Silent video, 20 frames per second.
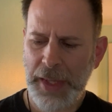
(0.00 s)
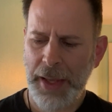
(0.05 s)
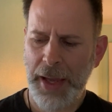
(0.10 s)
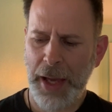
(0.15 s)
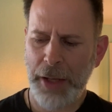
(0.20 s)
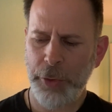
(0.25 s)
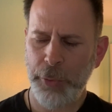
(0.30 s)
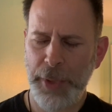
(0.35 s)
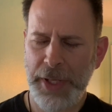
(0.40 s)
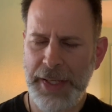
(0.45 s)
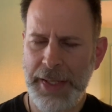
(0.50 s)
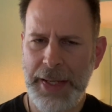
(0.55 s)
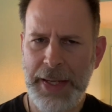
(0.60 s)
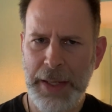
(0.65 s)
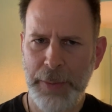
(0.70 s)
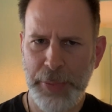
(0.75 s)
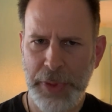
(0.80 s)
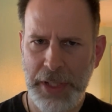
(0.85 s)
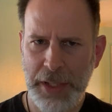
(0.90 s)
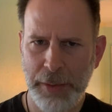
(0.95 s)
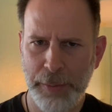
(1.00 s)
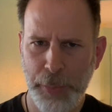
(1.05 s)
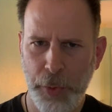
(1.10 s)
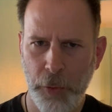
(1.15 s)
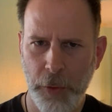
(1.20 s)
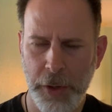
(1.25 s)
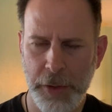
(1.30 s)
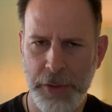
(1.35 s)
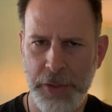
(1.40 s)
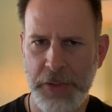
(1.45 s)
How do we keep the
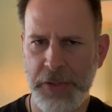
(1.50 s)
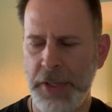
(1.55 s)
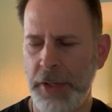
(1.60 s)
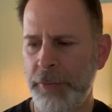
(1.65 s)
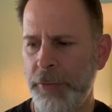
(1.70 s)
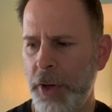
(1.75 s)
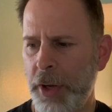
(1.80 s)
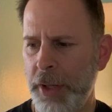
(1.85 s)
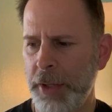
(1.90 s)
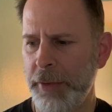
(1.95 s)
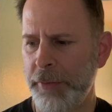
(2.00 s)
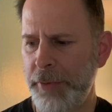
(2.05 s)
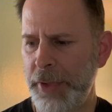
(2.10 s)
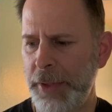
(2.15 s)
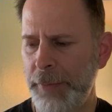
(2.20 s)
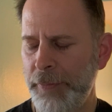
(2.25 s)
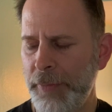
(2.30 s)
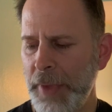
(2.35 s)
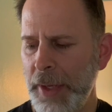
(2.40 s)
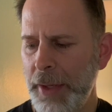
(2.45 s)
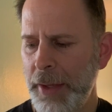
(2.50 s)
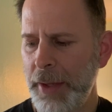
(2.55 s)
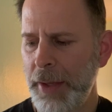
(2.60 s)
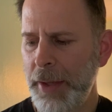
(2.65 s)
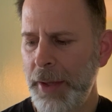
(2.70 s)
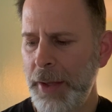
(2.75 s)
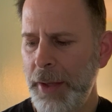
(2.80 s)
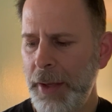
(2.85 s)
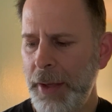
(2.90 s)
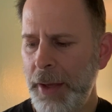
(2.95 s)
importance of all of it?
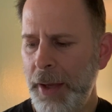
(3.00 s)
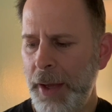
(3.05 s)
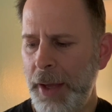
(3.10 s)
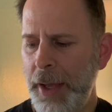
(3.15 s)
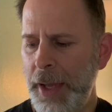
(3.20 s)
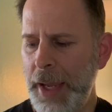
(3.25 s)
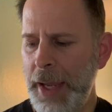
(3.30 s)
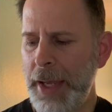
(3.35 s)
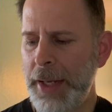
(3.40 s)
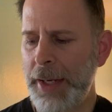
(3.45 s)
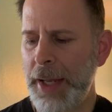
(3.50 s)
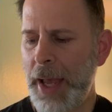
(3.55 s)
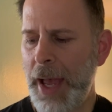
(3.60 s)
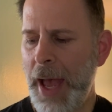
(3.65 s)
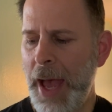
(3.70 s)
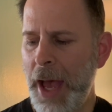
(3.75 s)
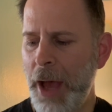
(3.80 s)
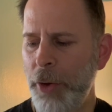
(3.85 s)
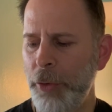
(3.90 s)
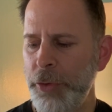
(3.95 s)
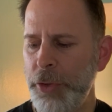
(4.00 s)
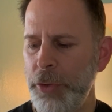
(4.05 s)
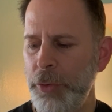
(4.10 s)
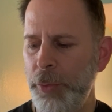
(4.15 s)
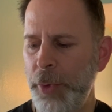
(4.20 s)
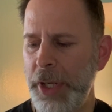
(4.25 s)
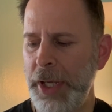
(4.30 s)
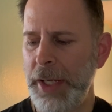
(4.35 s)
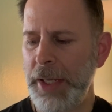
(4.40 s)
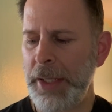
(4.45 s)
And how do
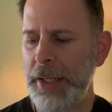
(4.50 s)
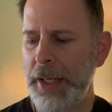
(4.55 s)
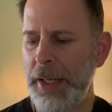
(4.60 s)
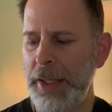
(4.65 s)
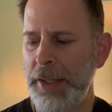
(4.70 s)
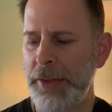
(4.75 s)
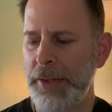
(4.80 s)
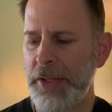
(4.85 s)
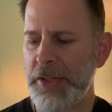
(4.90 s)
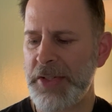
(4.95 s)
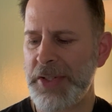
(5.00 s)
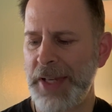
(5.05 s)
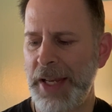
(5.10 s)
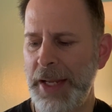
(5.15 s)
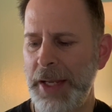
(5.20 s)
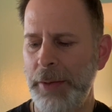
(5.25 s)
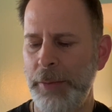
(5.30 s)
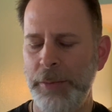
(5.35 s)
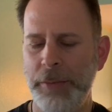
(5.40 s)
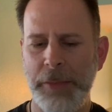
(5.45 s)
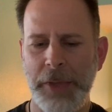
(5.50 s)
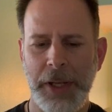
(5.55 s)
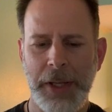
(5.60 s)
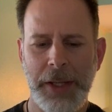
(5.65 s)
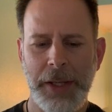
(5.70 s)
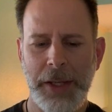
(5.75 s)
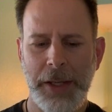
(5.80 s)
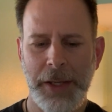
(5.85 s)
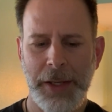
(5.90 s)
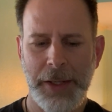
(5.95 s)
we, in the same
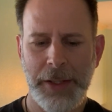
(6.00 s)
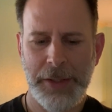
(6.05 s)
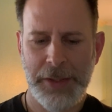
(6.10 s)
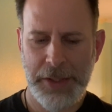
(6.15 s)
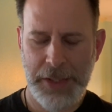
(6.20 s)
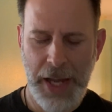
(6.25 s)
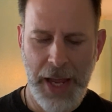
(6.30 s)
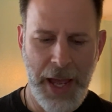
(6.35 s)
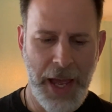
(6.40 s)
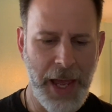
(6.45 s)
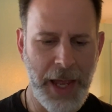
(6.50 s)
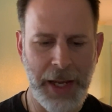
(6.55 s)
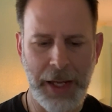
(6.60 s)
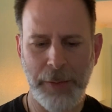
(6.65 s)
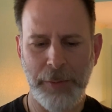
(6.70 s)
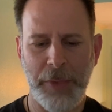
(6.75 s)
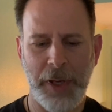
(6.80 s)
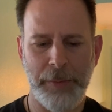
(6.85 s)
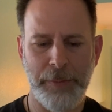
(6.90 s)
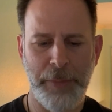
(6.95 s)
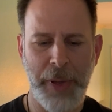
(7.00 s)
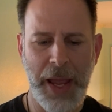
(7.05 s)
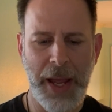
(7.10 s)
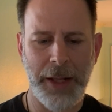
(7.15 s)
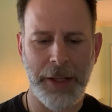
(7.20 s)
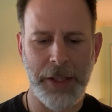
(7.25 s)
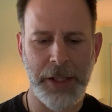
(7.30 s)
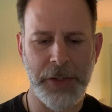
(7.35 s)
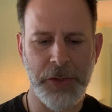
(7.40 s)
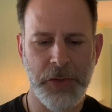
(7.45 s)
time,
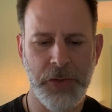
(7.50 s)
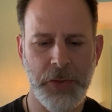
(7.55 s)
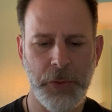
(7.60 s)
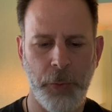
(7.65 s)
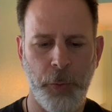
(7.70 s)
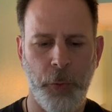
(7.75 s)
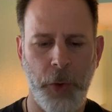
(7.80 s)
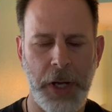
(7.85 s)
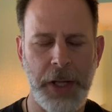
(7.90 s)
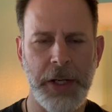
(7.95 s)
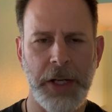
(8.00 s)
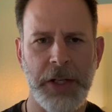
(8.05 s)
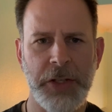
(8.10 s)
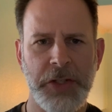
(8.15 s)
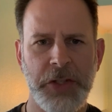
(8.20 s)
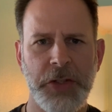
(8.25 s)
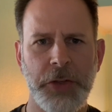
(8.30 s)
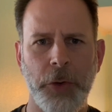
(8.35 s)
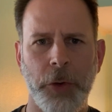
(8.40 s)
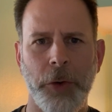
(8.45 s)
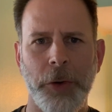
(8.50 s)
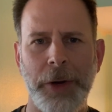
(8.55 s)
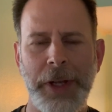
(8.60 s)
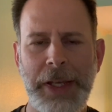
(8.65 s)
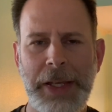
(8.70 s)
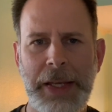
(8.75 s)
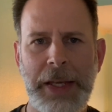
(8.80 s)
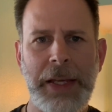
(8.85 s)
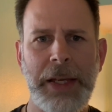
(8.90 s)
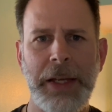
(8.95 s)
balance what a
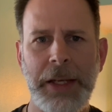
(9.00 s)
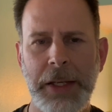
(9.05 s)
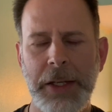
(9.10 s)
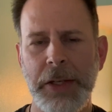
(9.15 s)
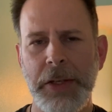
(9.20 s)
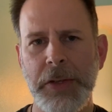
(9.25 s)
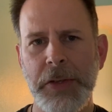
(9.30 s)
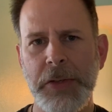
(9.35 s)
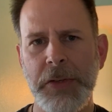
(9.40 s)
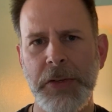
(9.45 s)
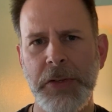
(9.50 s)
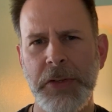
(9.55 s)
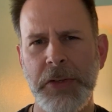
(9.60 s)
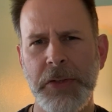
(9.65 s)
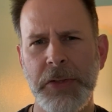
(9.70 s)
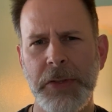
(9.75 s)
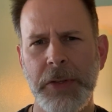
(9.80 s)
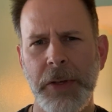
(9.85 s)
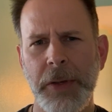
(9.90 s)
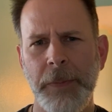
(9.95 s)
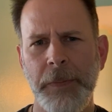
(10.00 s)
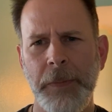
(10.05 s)
story is